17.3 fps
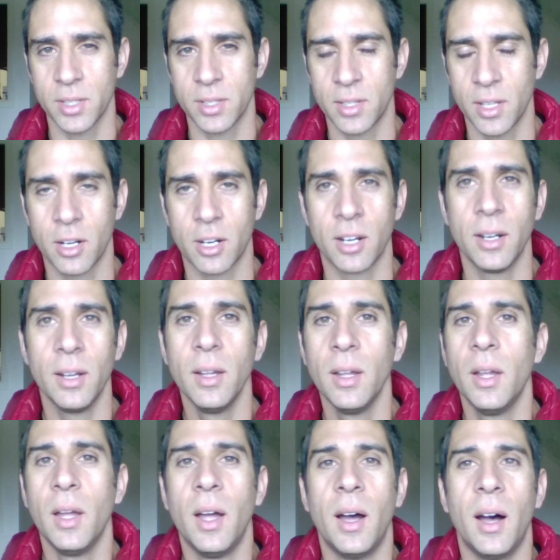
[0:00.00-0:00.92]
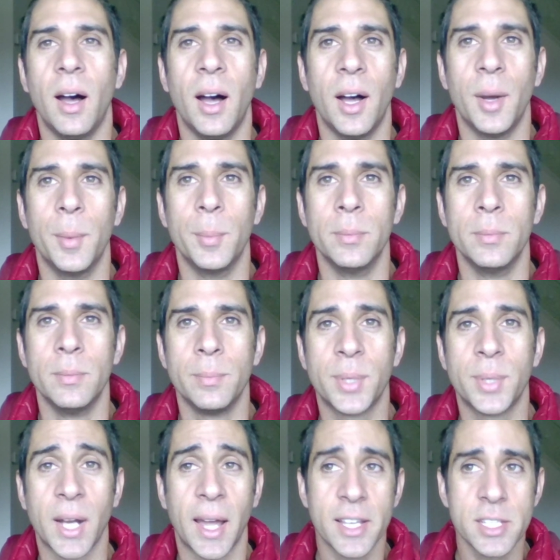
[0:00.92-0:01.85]
they are.
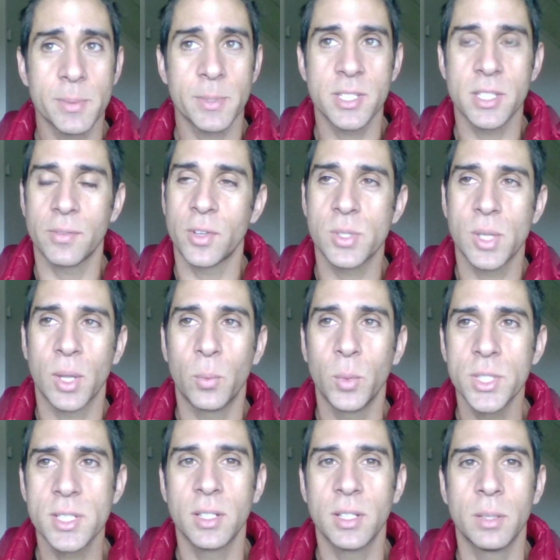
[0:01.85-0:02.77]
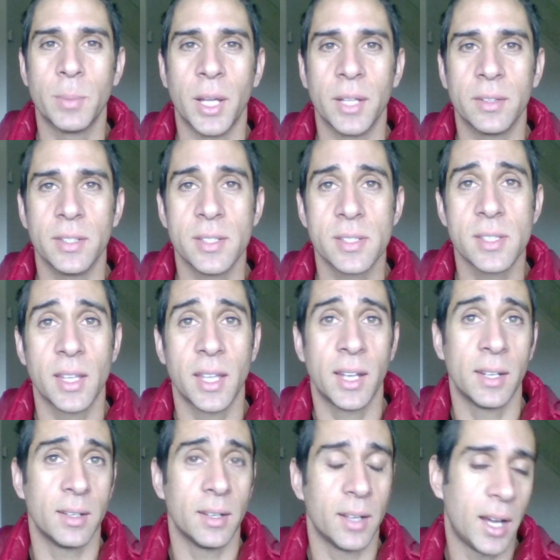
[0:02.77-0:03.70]
But I asked myself, I was like, what's good about this?
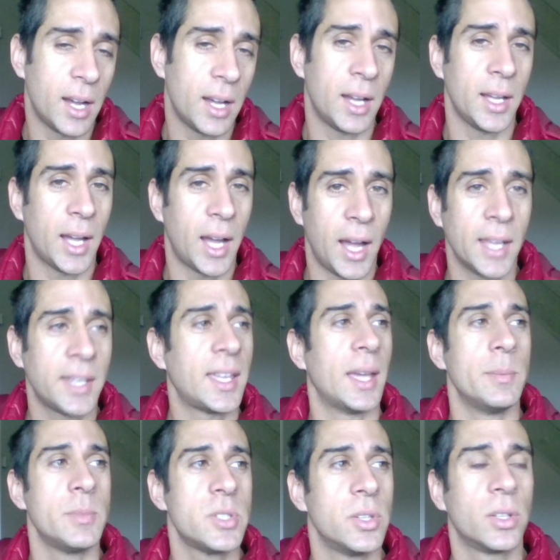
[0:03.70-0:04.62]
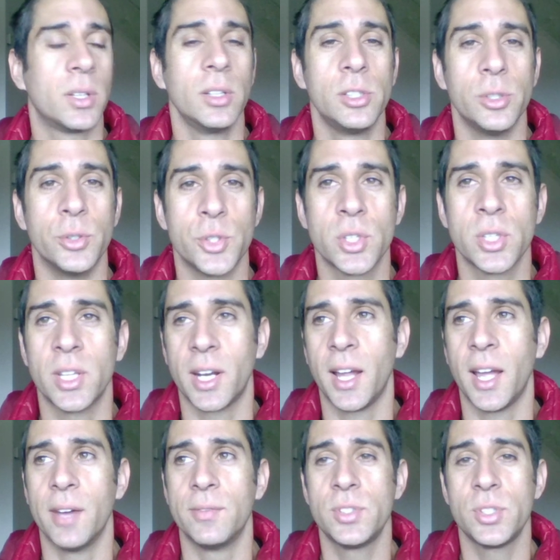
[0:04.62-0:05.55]
And I came to the conclusion that I
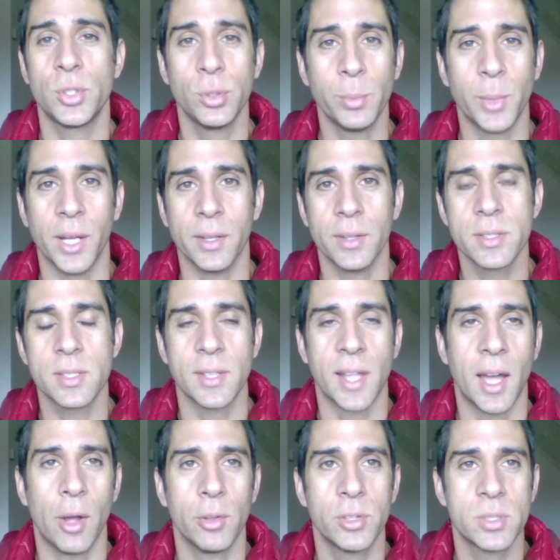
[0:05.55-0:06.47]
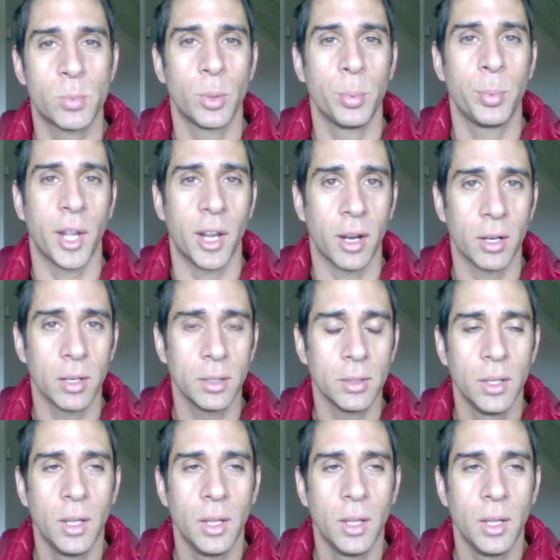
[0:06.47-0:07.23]
have 2 months now to prepare